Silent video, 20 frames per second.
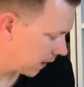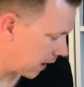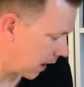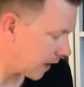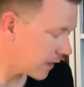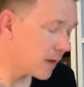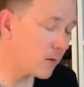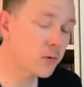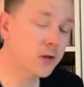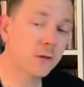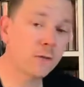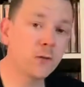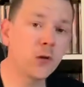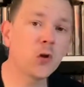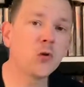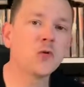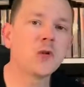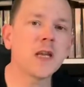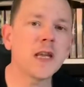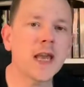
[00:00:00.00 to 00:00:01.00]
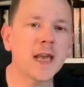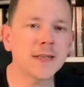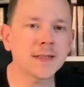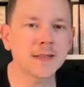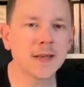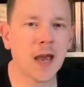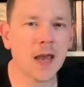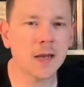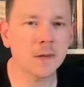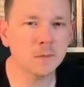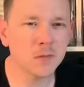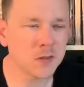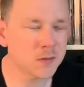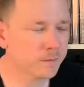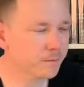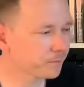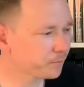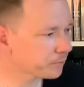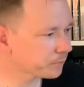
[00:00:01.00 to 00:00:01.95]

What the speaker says: And there was a few DS games,